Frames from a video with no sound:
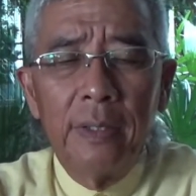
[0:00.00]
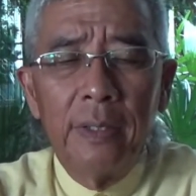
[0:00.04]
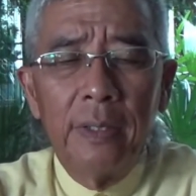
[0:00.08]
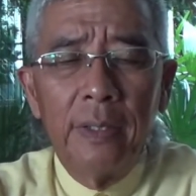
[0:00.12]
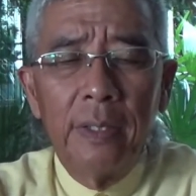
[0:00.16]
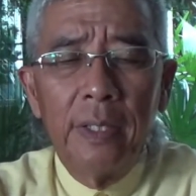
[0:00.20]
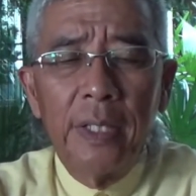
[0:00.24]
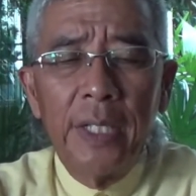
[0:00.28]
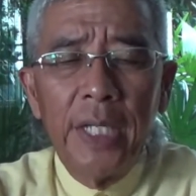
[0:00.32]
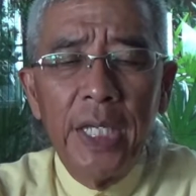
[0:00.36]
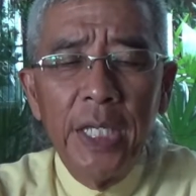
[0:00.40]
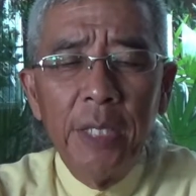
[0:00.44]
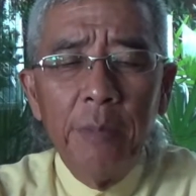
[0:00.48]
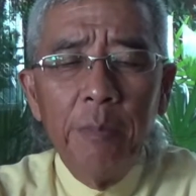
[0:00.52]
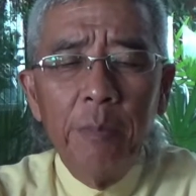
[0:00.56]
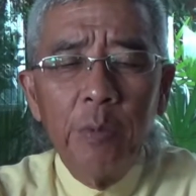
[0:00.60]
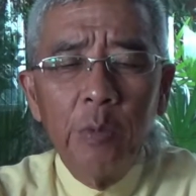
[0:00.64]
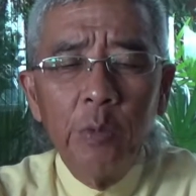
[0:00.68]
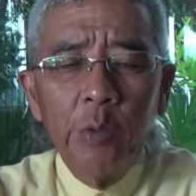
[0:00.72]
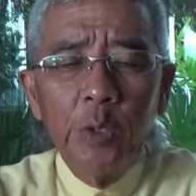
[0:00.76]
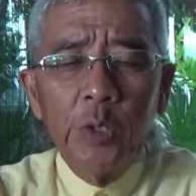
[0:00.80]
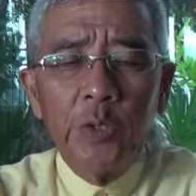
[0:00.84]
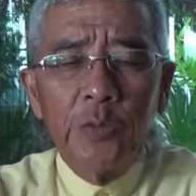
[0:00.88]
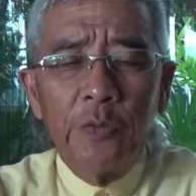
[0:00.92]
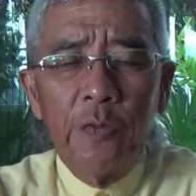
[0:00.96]
the
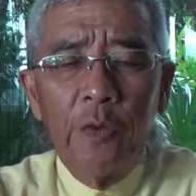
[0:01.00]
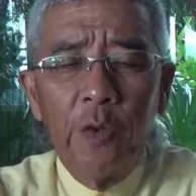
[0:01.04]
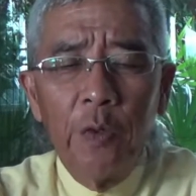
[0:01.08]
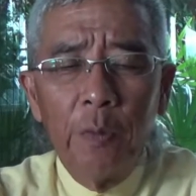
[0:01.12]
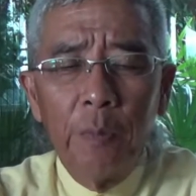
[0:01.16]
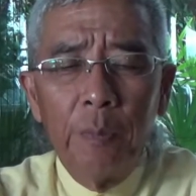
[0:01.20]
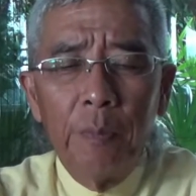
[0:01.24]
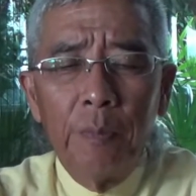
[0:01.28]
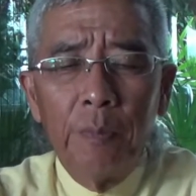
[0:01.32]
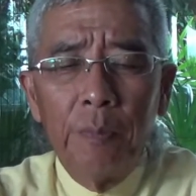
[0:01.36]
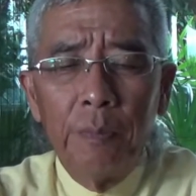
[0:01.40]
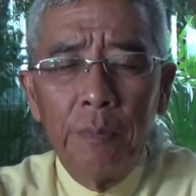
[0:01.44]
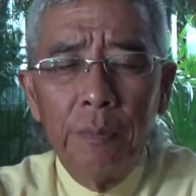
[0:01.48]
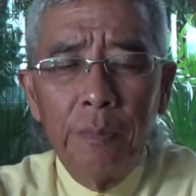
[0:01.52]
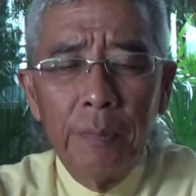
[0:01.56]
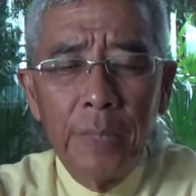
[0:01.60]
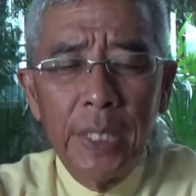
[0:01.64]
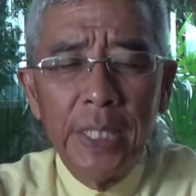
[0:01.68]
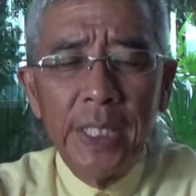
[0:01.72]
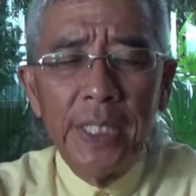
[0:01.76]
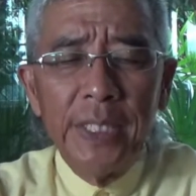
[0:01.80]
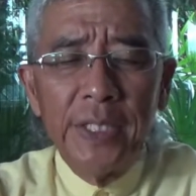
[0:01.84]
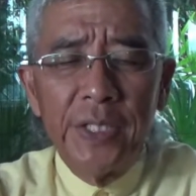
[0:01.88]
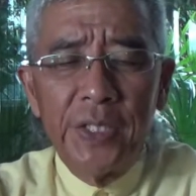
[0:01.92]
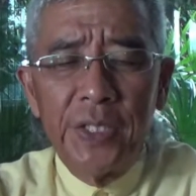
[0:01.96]
Hebrews for
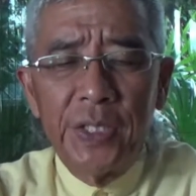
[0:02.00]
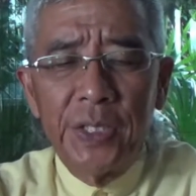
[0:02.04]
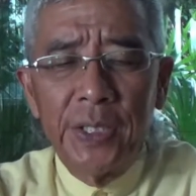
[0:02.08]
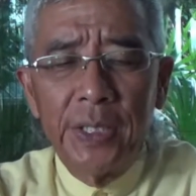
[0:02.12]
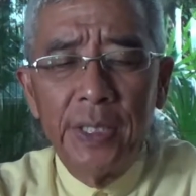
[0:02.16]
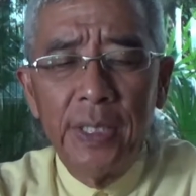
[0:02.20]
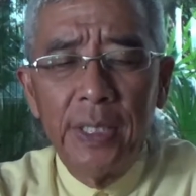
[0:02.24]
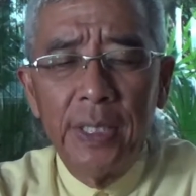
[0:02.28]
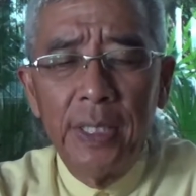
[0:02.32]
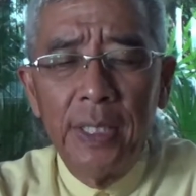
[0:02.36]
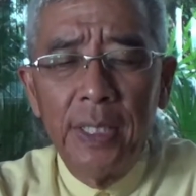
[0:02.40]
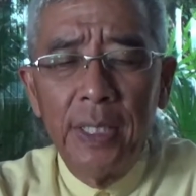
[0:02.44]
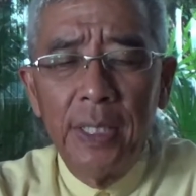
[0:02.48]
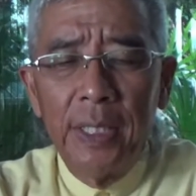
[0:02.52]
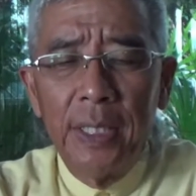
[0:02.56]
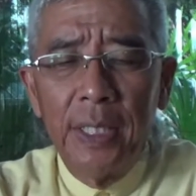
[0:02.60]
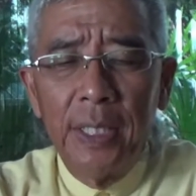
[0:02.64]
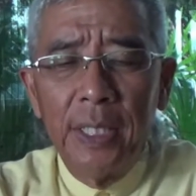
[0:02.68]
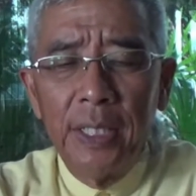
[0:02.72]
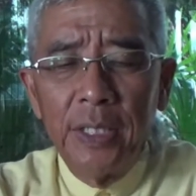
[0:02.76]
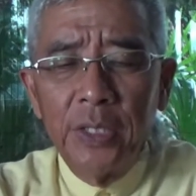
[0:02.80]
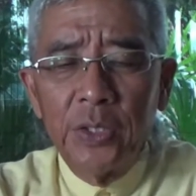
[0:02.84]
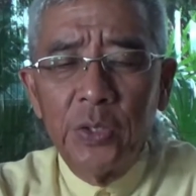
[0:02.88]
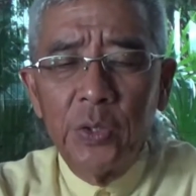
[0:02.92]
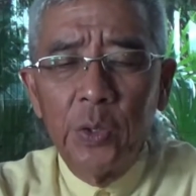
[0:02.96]
months
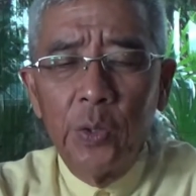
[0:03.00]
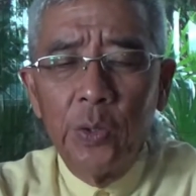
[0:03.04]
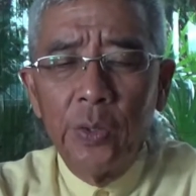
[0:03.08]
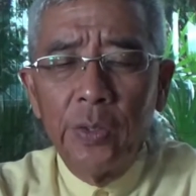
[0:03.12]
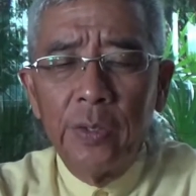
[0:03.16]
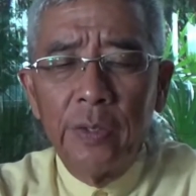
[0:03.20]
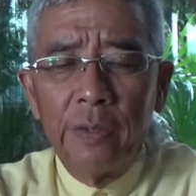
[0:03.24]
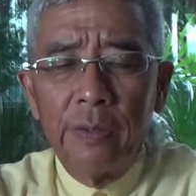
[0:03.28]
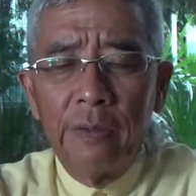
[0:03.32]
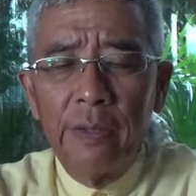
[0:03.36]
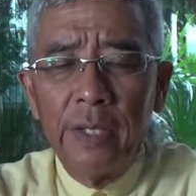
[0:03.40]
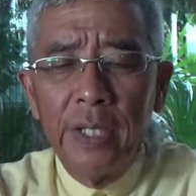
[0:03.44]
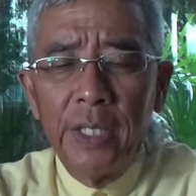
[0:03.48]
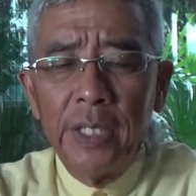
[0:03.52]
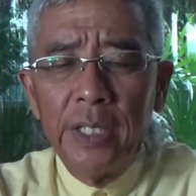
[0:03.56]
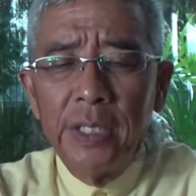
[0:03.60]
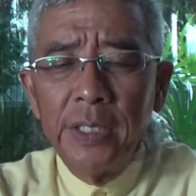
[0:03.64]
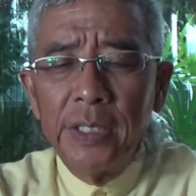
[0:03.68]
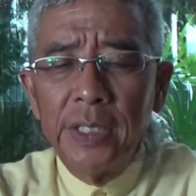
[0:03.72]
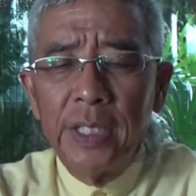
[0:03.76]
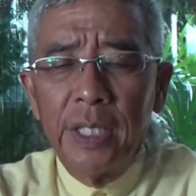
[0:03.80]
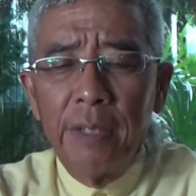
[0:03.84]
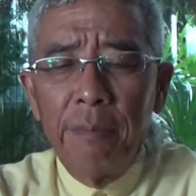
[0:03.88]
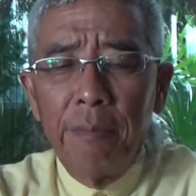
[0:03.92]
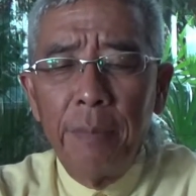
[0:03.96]
had sought
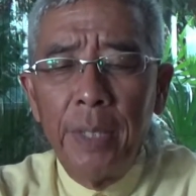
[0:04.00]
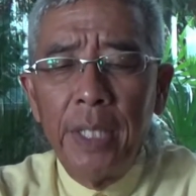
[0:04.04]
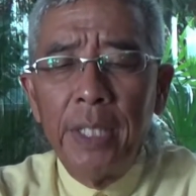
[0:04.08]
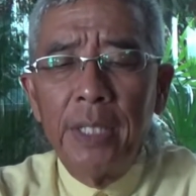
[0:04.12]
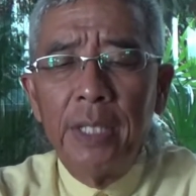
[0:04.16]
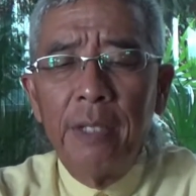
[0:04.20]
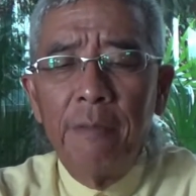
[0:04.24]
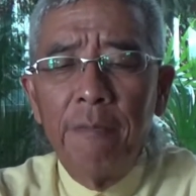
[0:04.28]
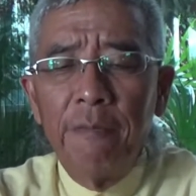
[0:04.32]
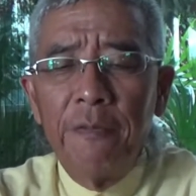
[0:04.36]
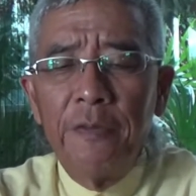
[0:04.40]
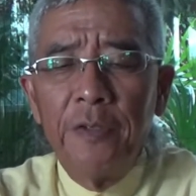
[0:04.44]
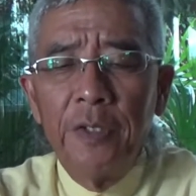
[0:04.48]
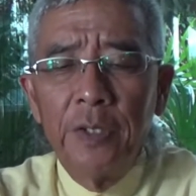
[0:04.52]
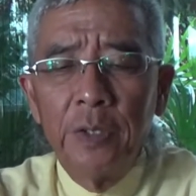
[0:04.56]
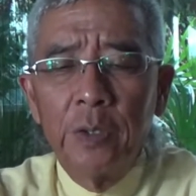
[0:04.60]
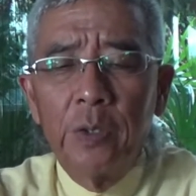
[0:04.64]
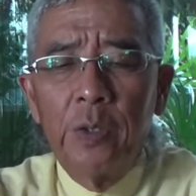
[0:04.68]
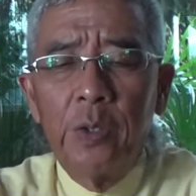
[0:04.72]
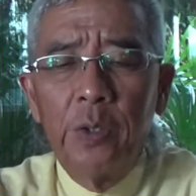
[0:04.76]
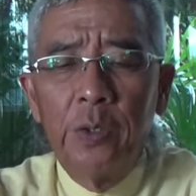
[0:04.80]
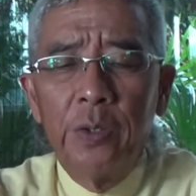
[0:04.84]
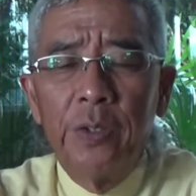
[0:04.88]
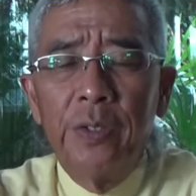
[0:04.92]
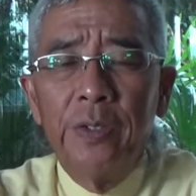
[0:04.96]
things that made them feel
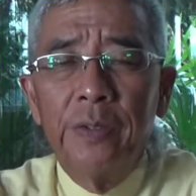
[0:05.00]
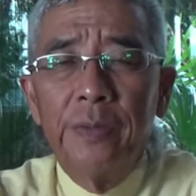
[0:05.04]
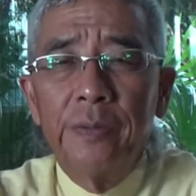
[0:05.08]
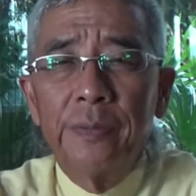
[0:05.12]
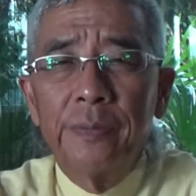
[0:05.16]
good.